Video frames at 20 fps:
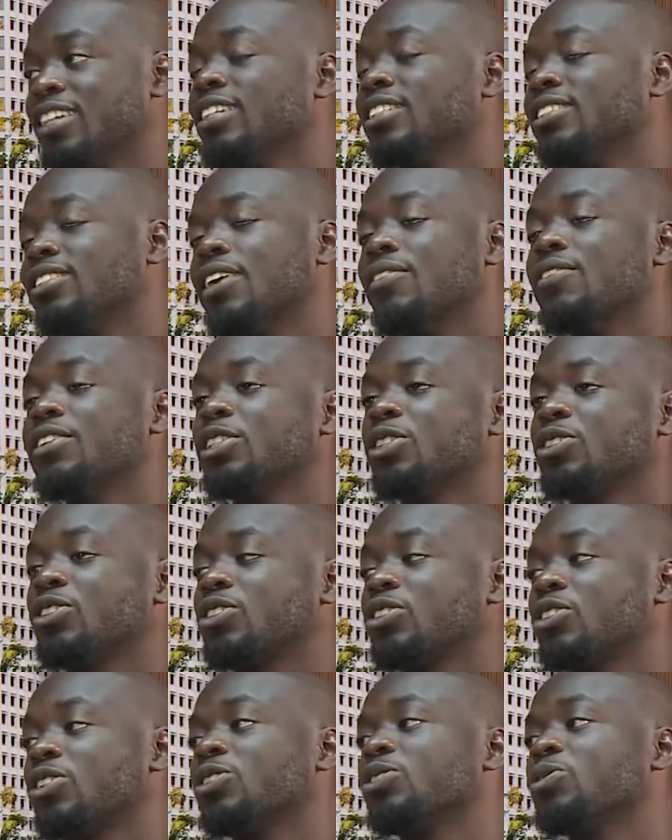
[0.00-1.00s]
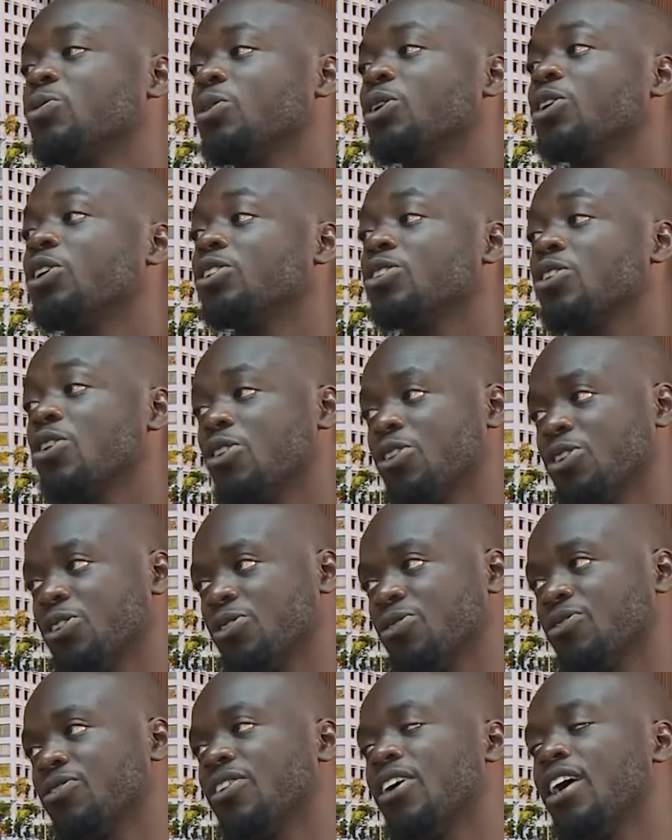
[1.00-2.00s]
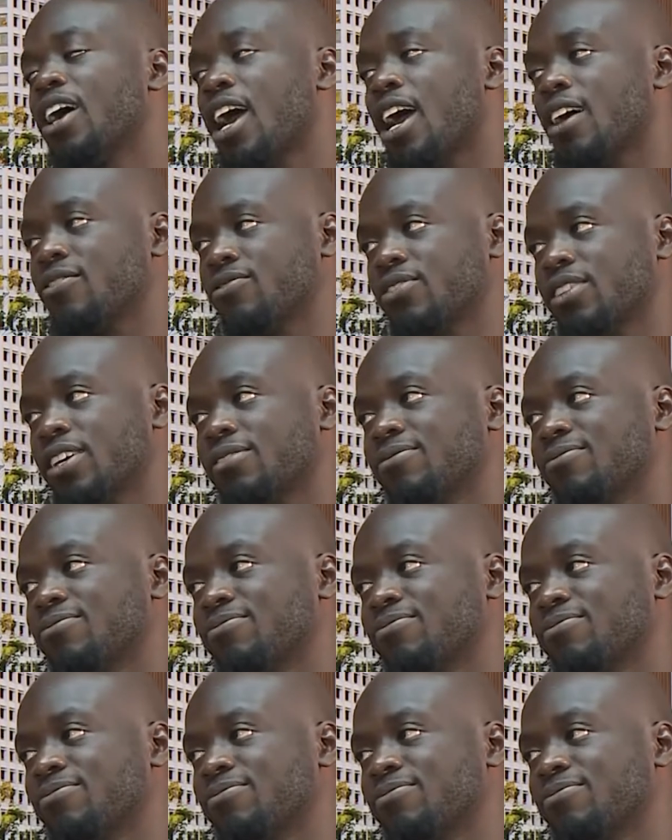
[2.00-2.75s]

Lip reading: Driving instructors will not hug you after.